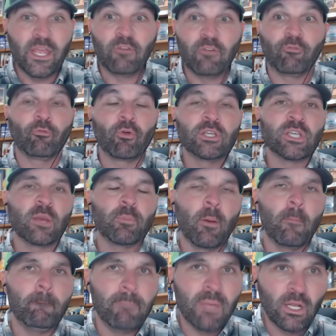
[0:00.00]
it frees up
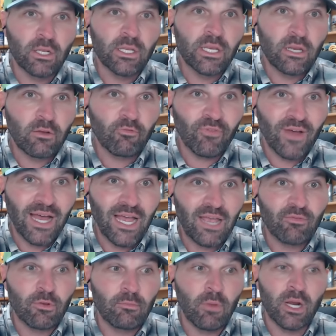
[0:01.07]
$1.5 million
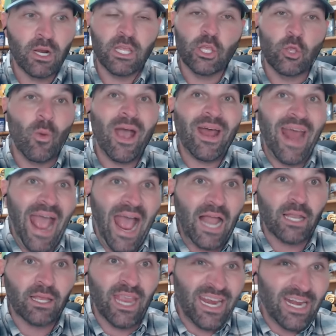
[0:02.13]
in money you had
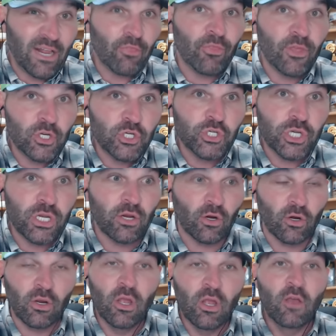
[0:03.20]
allocated this
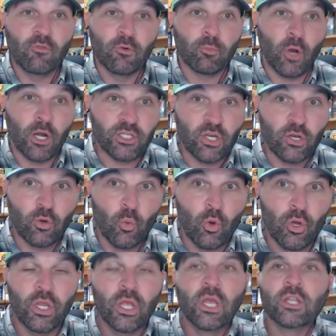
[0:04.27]
year for Bryce
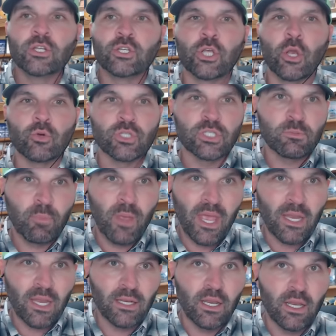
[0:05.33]
Underwood to go
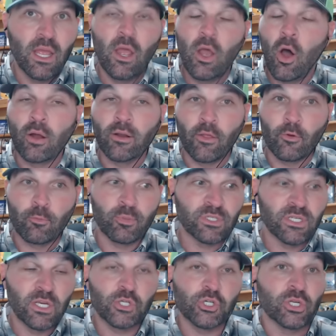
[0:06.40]
spend on other
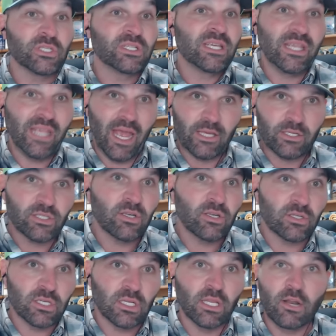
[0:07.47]
positions. Yes,
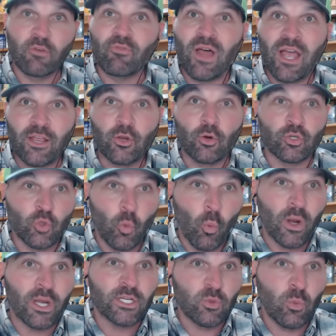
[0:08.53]
to solidify your
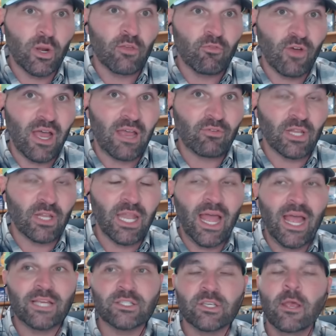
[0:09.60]
2025
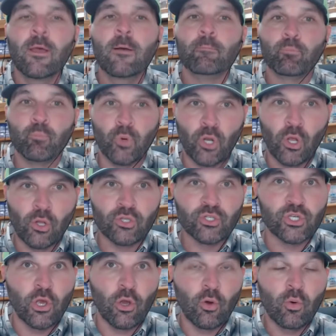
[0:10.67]
class, but
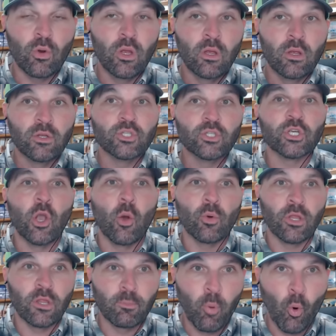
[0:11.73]
also to go
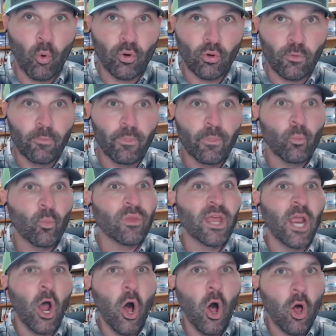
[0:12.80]
into the portal where
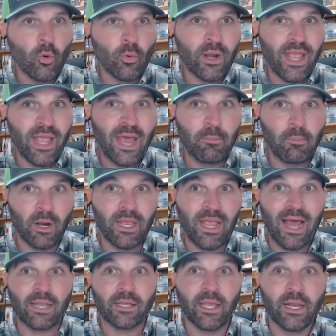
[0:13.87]
they already had money
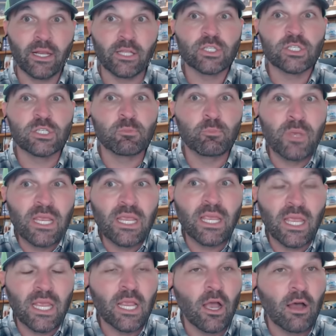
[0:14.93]
allocated.
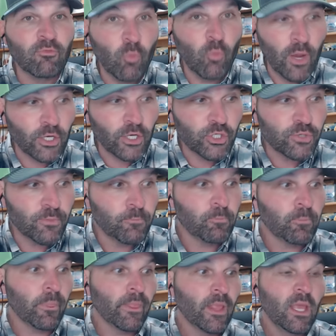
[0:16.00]
Speaking of which,
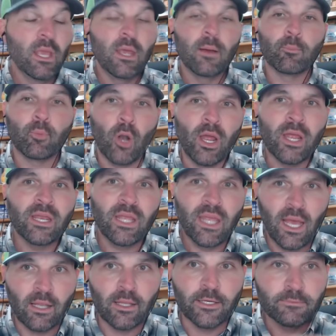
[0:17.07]
Brian
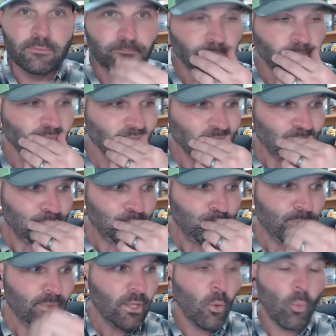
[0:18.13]
Kelly
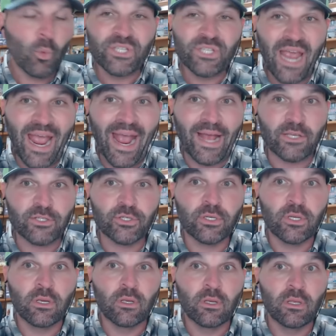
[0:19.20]
was
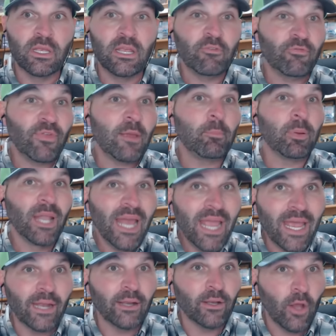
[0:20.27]
asked if they
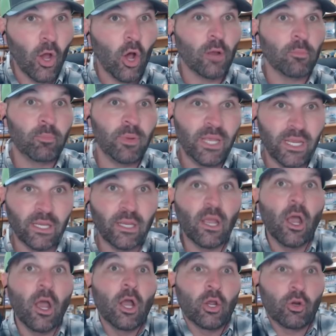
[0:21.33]
planned on being
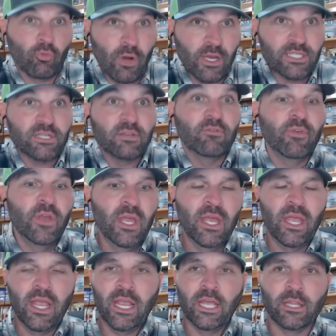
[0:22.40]
aggressive
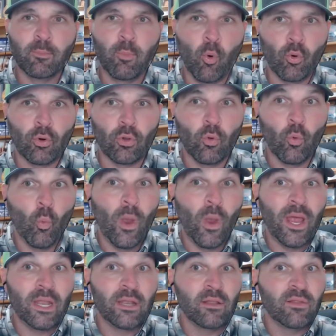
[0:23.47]
in the portal
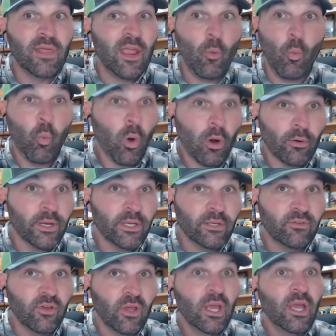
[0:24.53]
when they
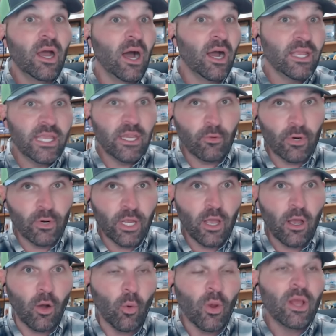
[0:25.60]
weren't a year
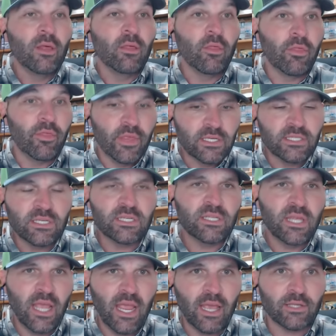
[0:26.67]
ago. This is
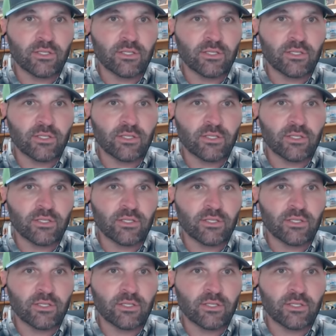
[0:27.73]
the